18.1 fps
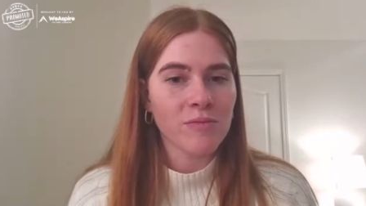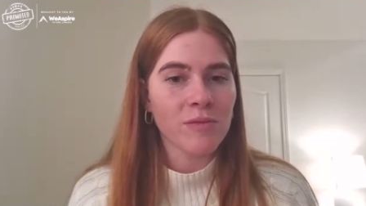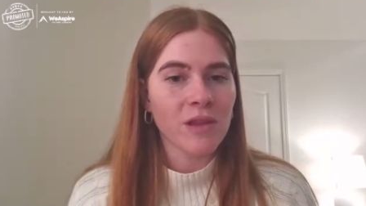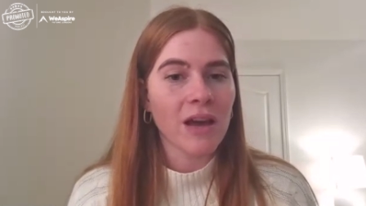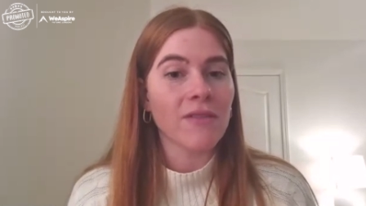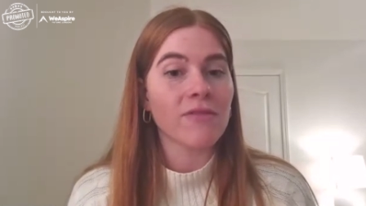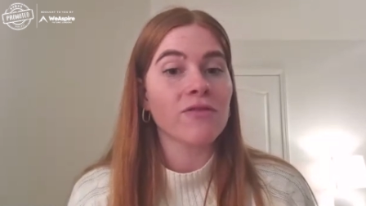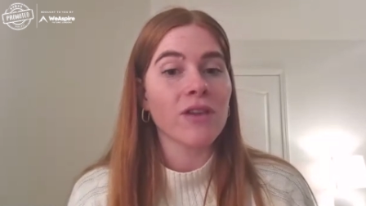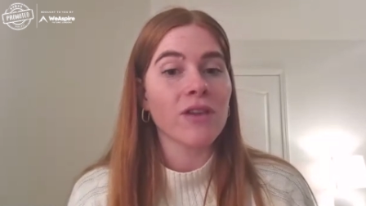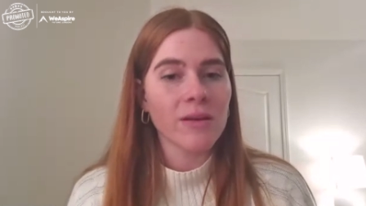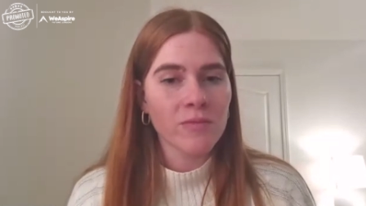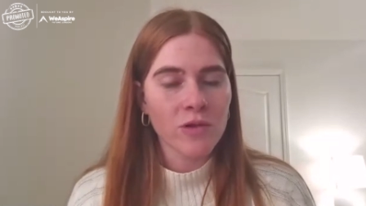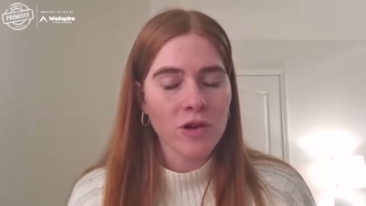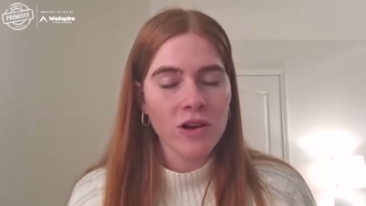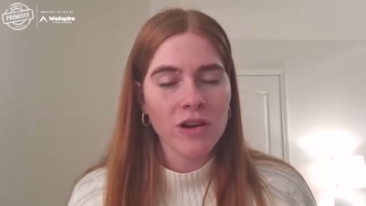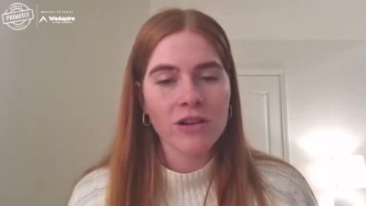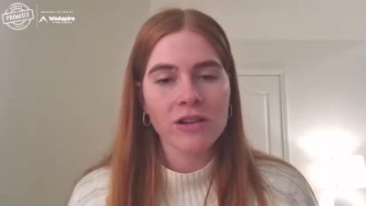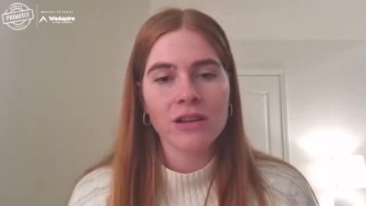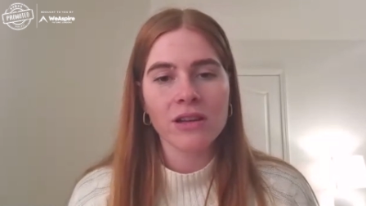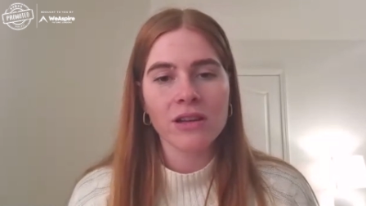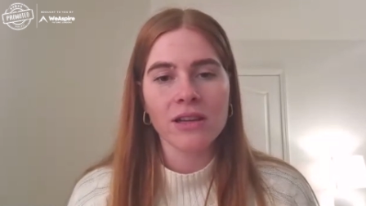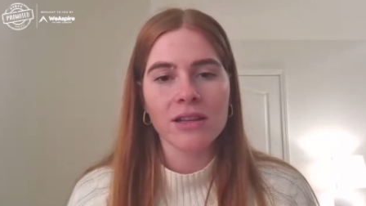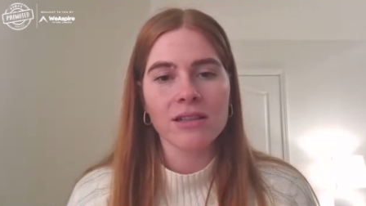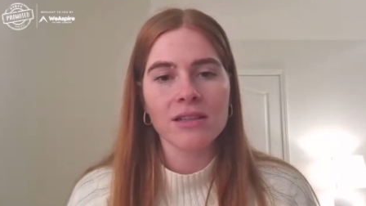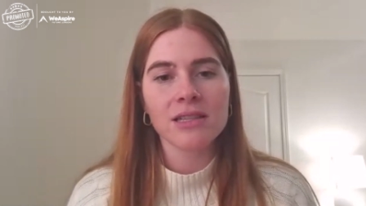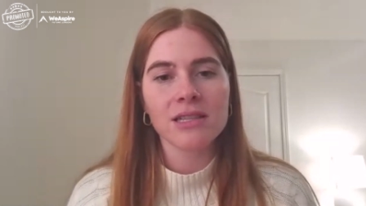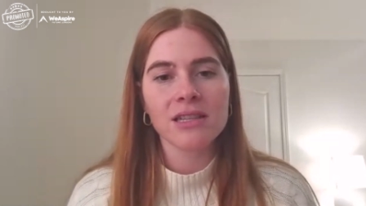that framework
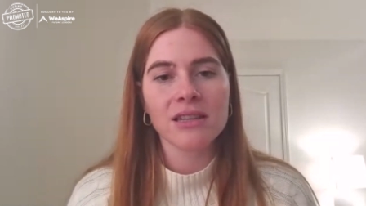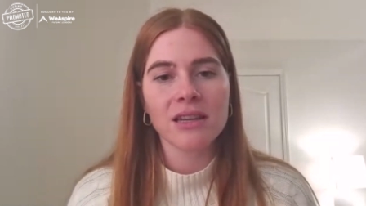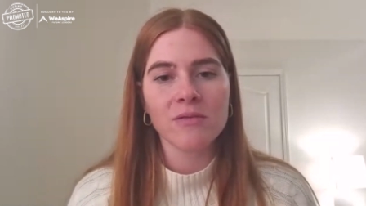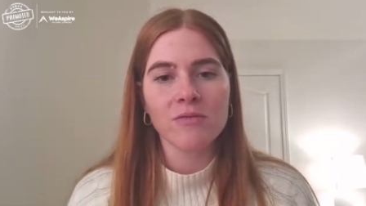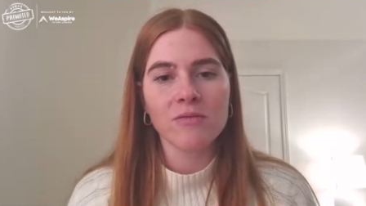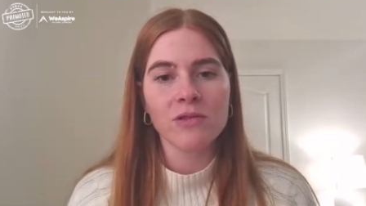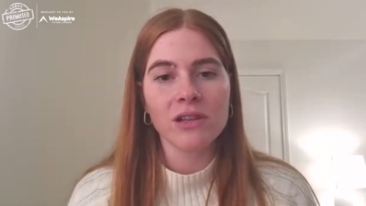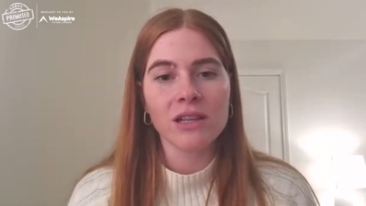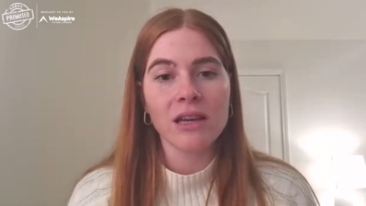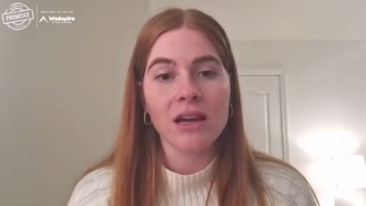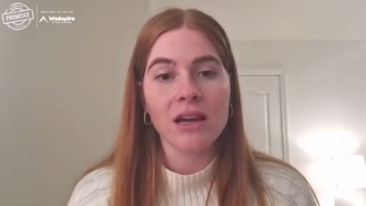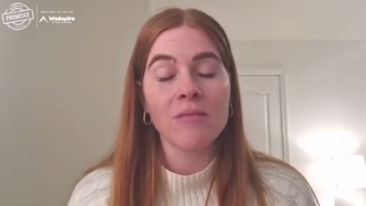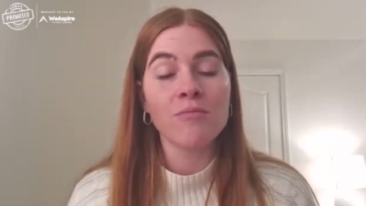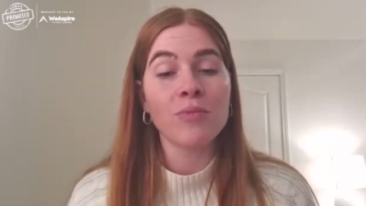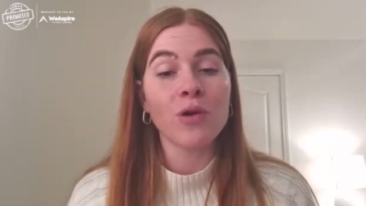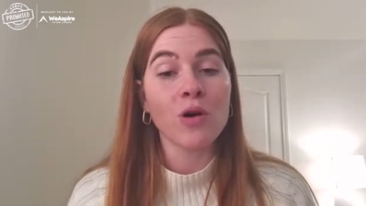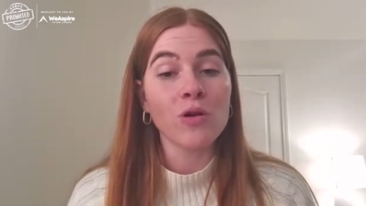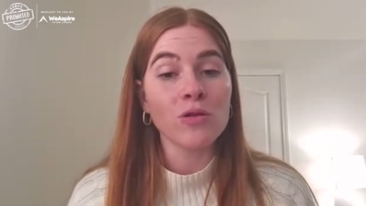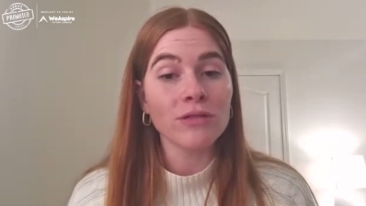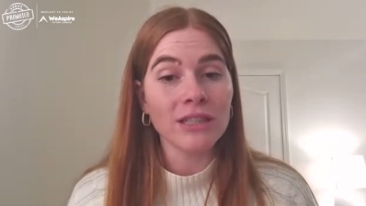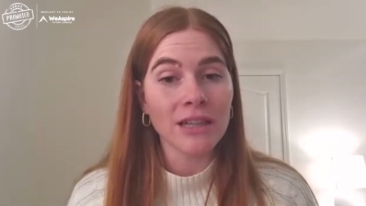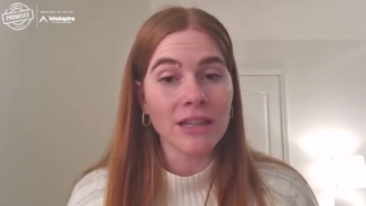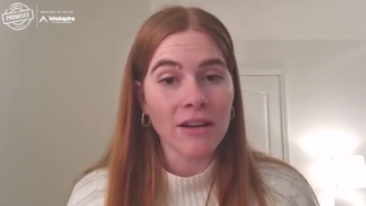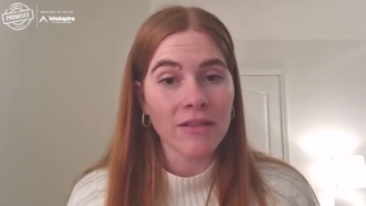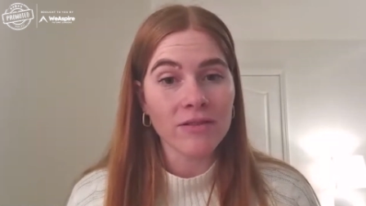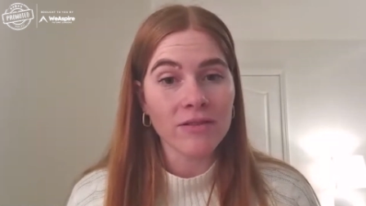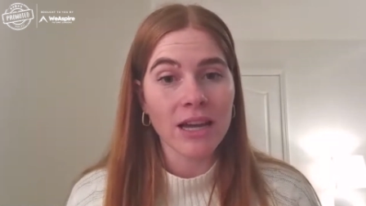and and really are bold
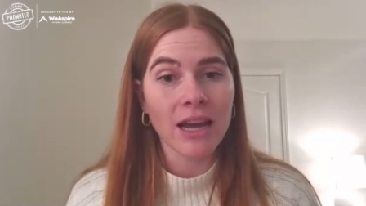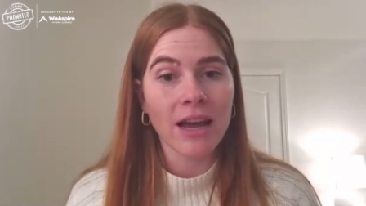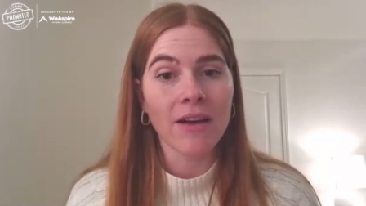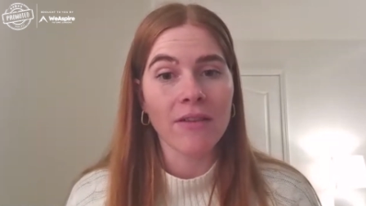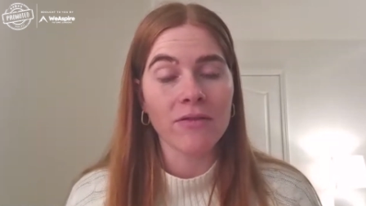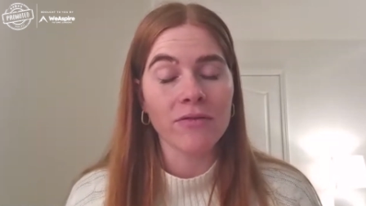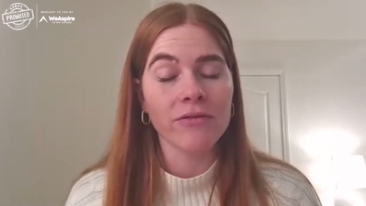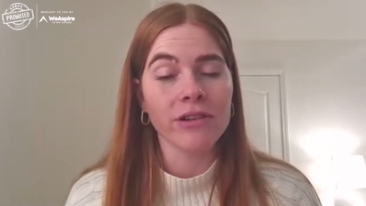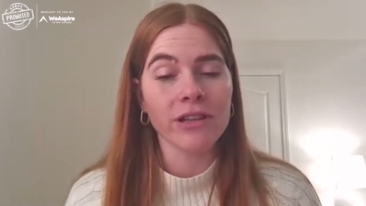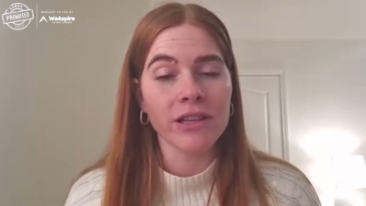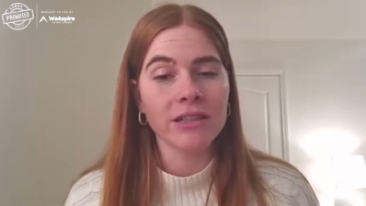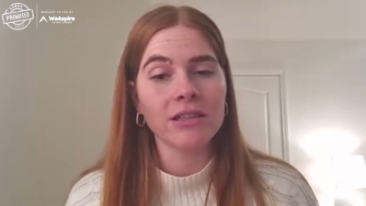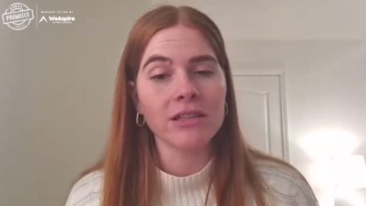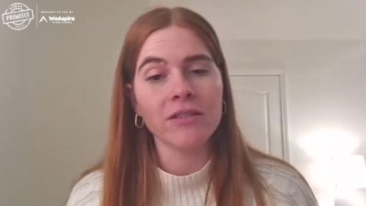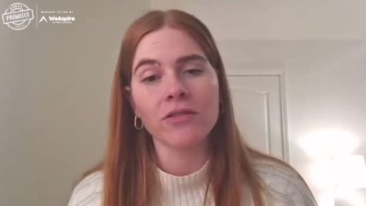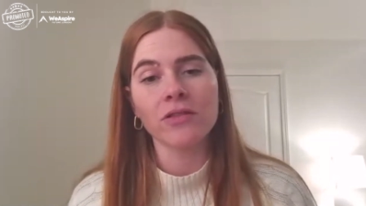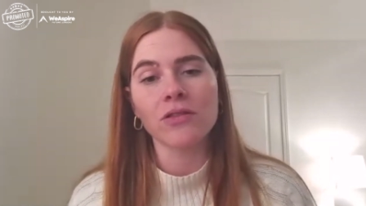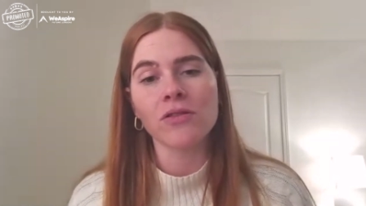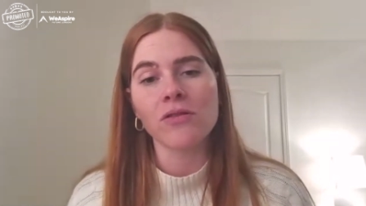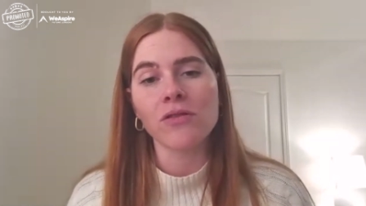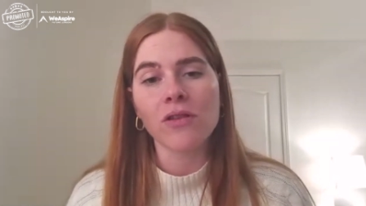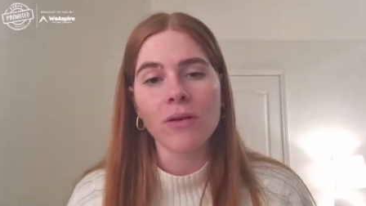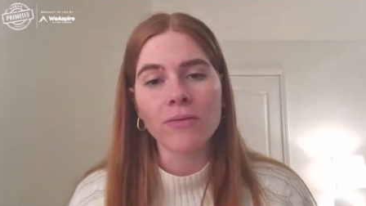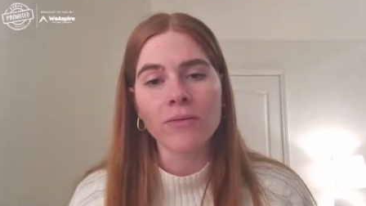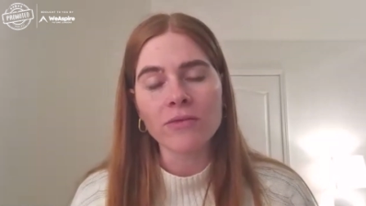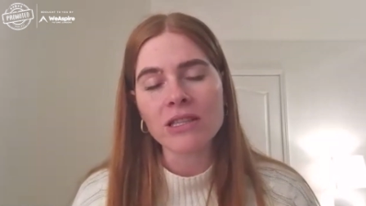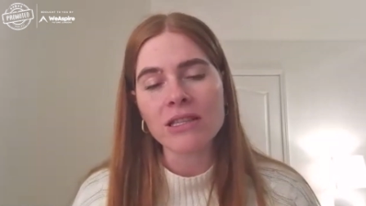enough to have really difficult
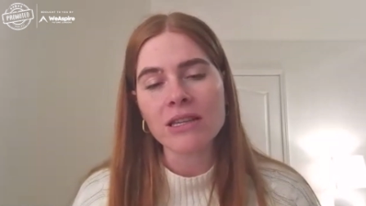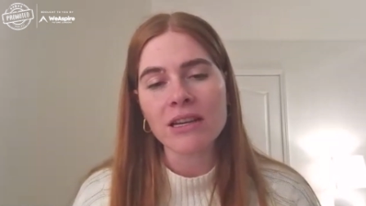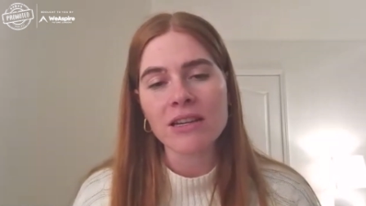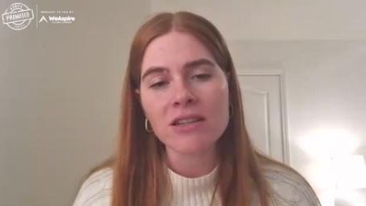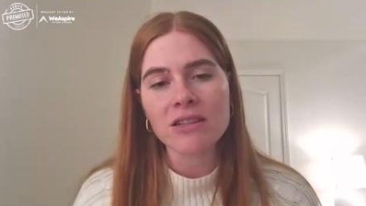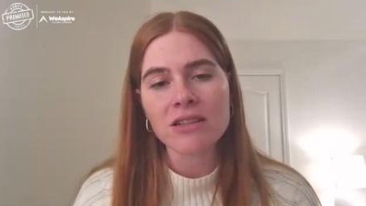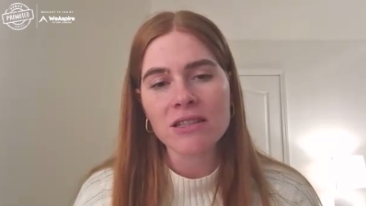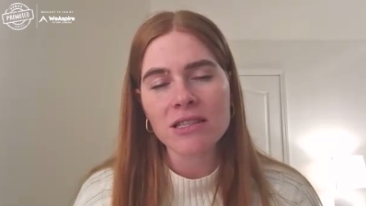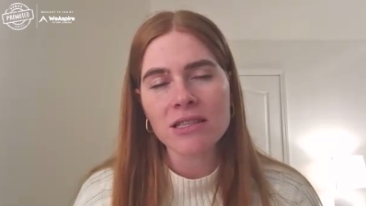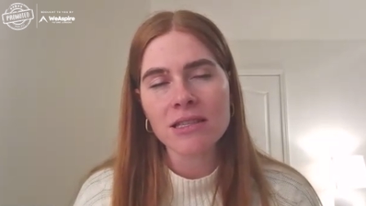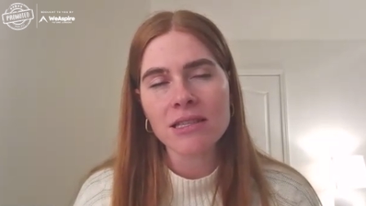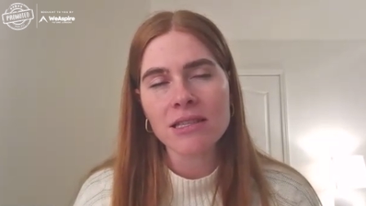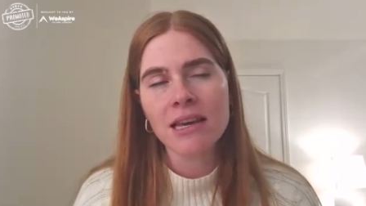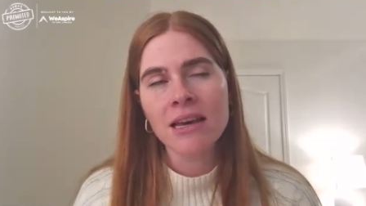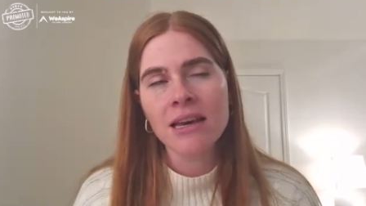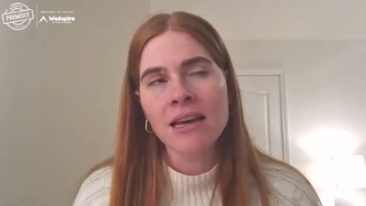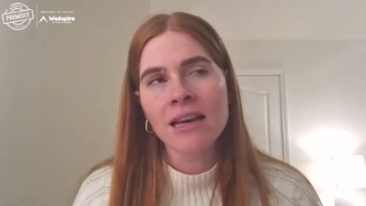conversations.